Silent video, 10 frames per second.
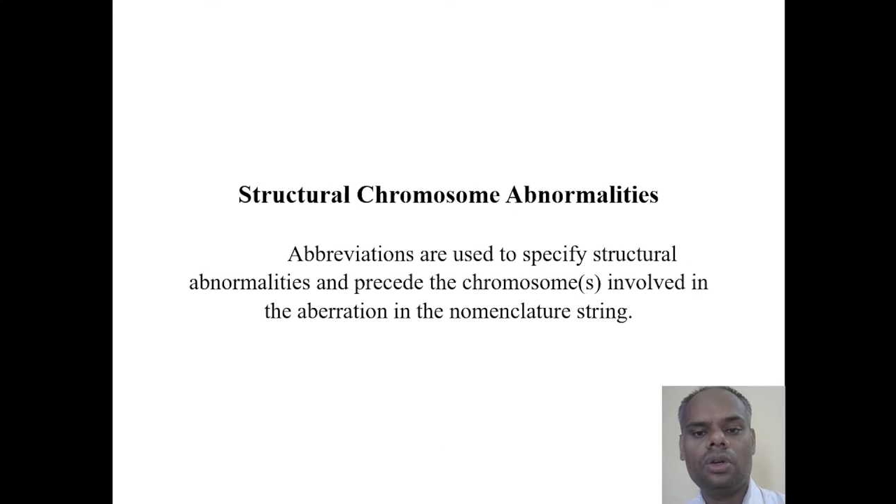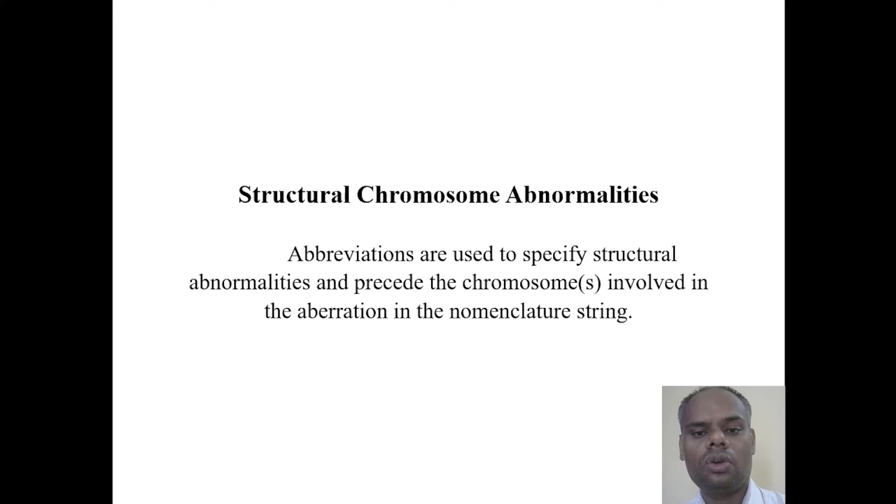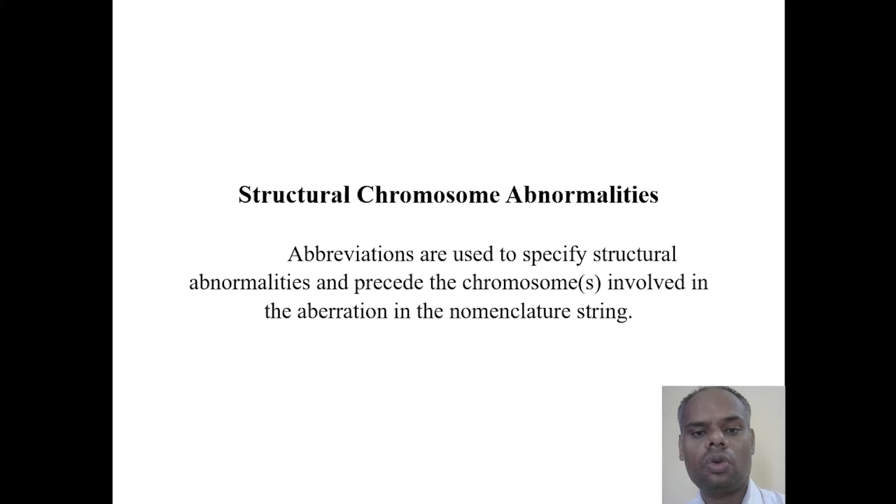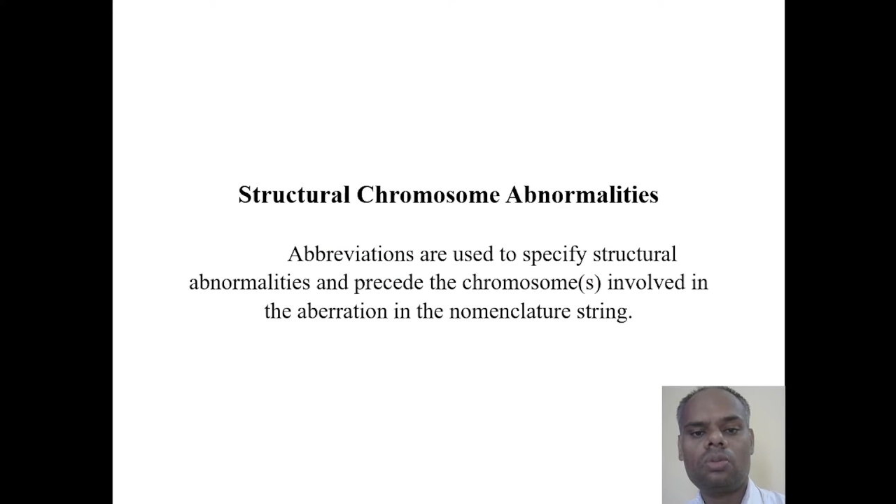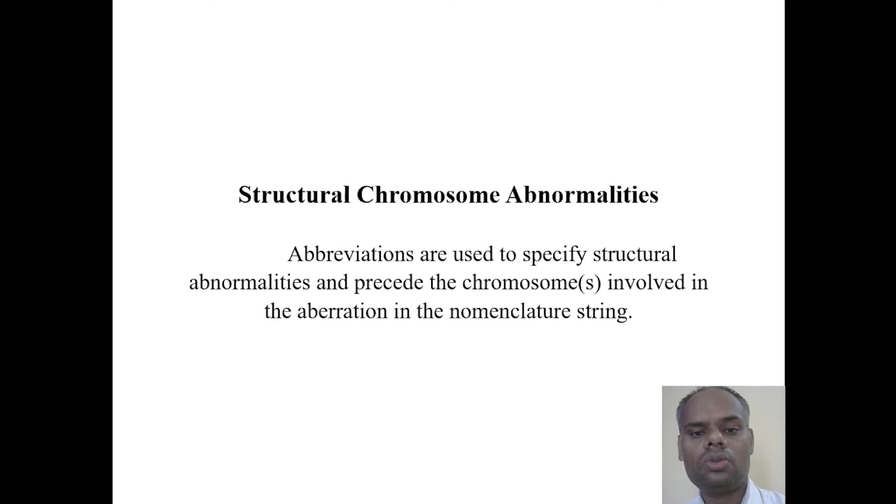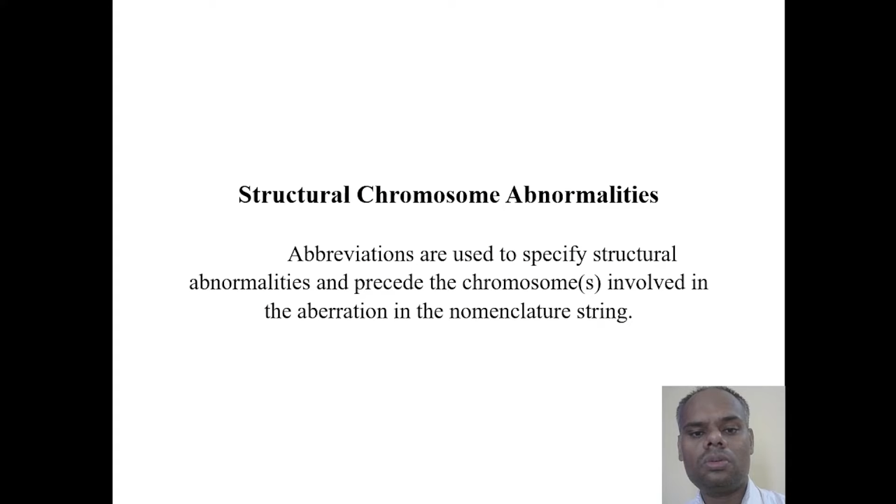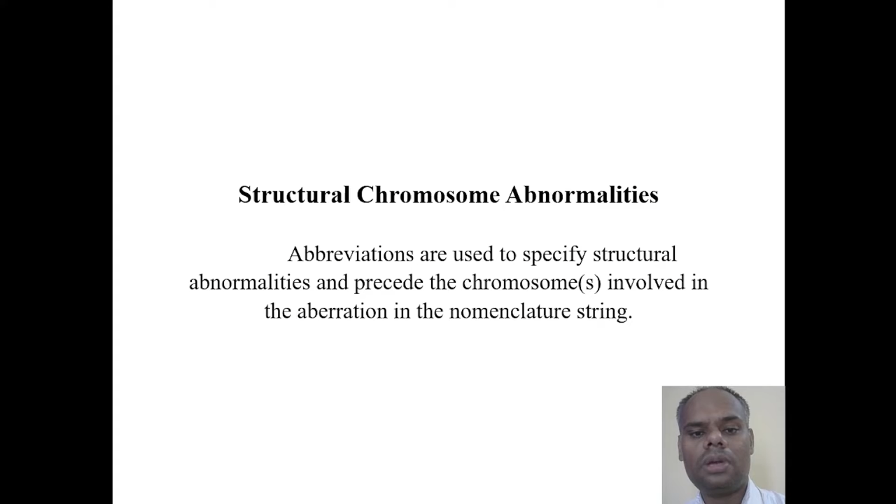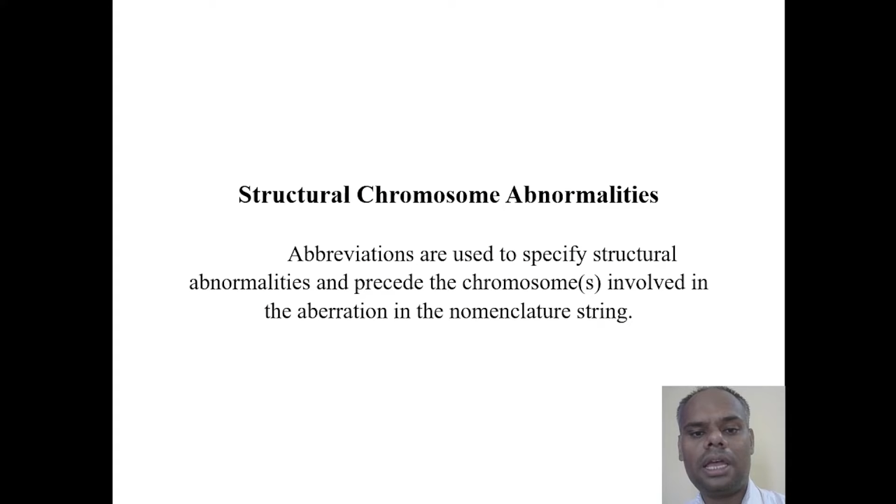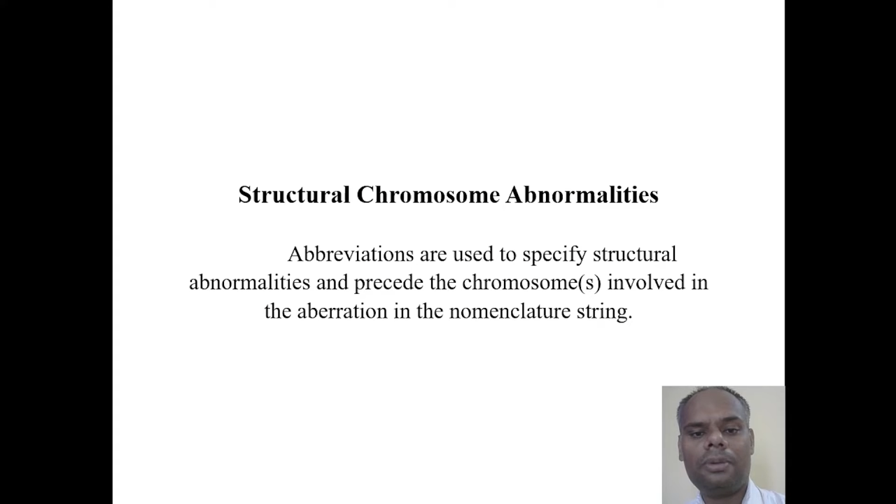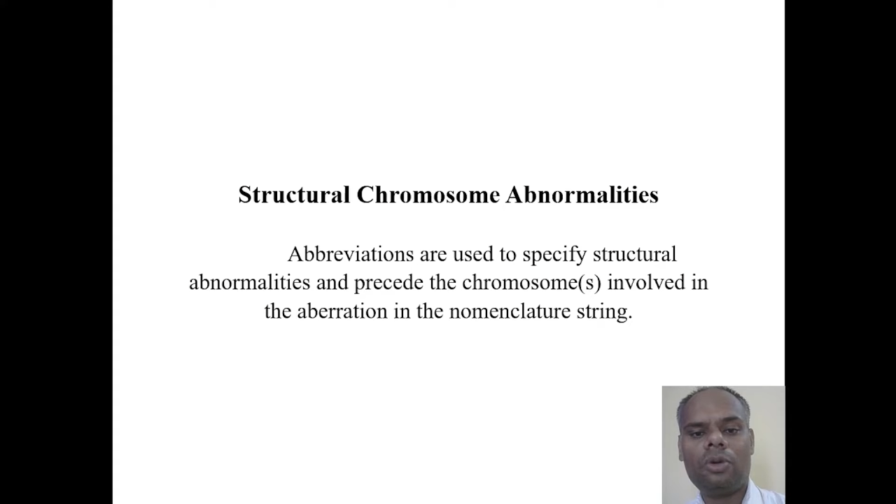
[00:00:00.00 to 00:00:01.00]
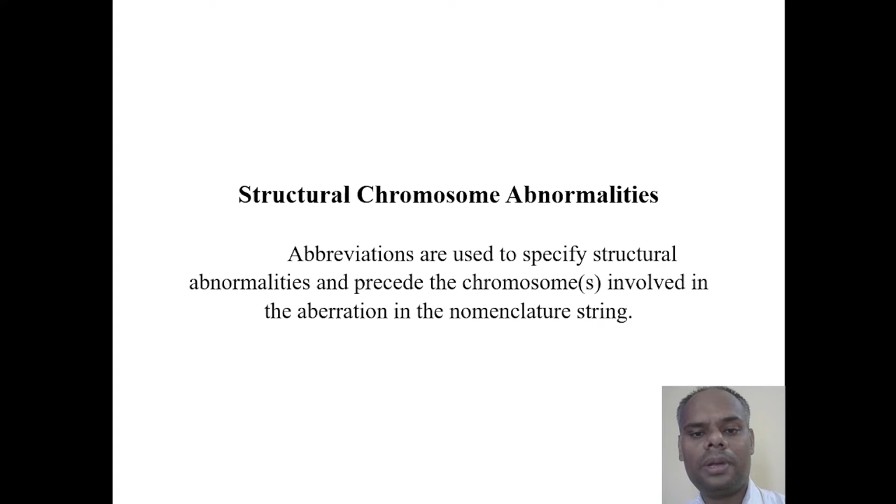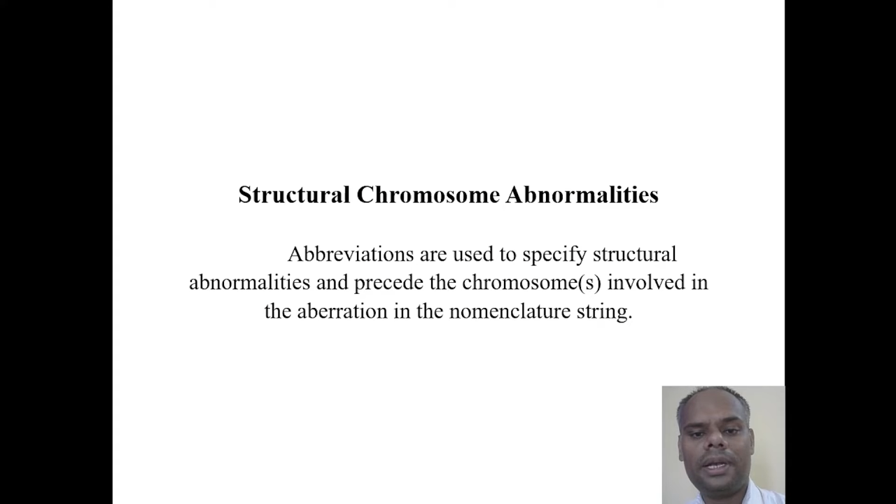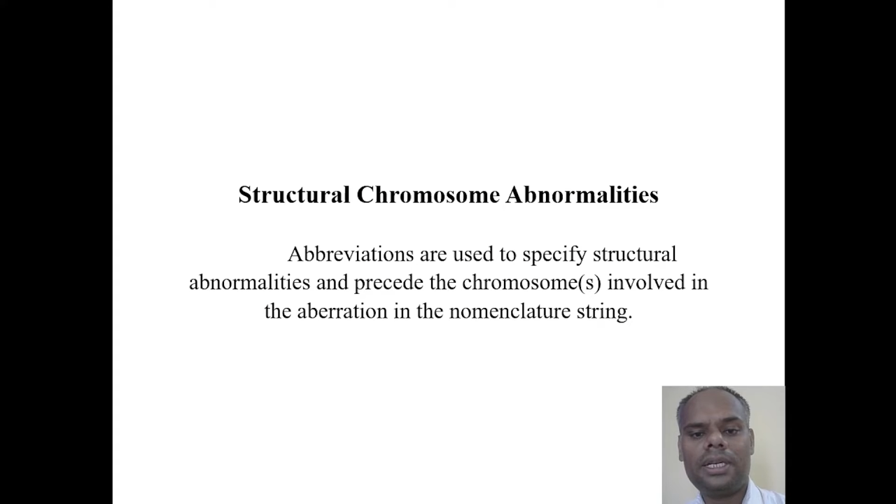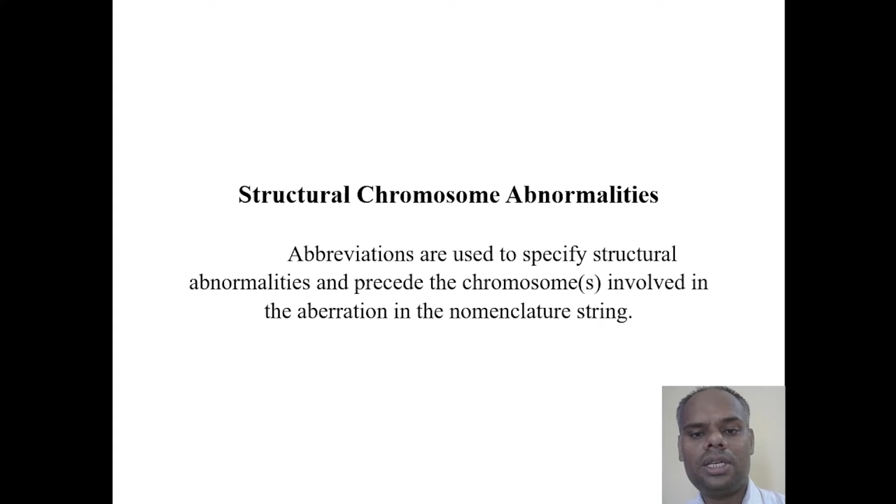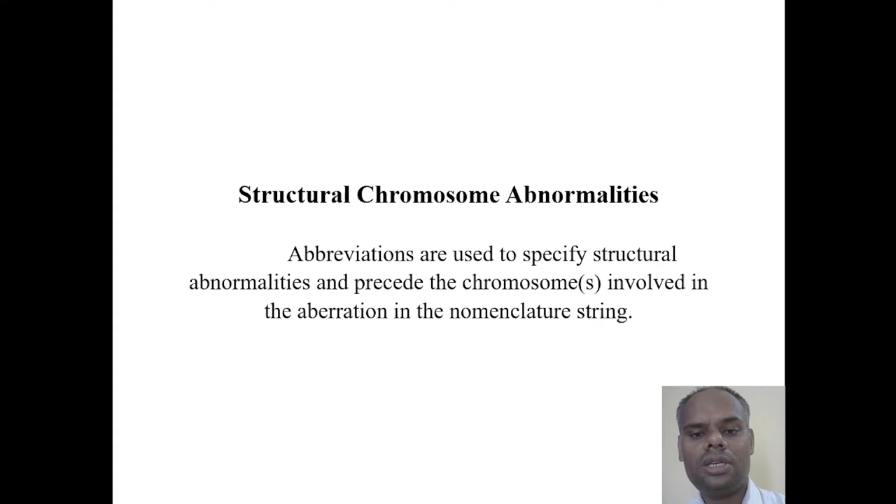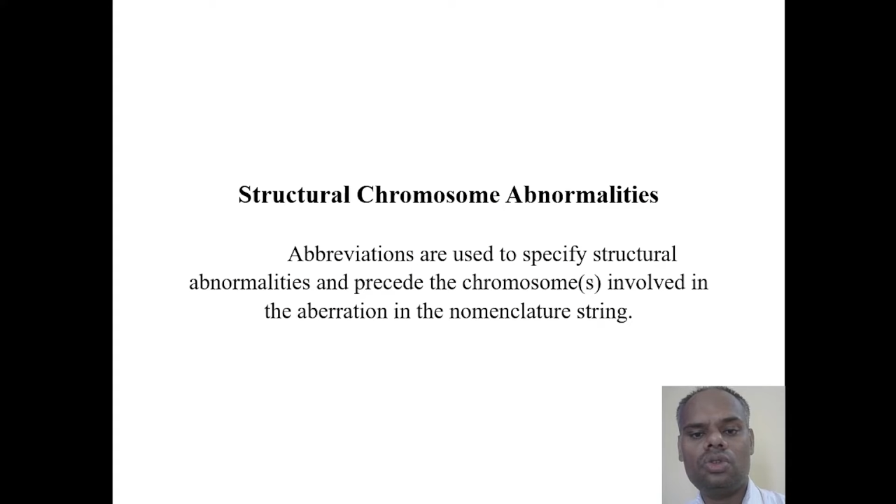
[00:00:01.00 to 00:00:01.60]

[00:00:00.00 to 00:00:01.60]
Chromosome abnormality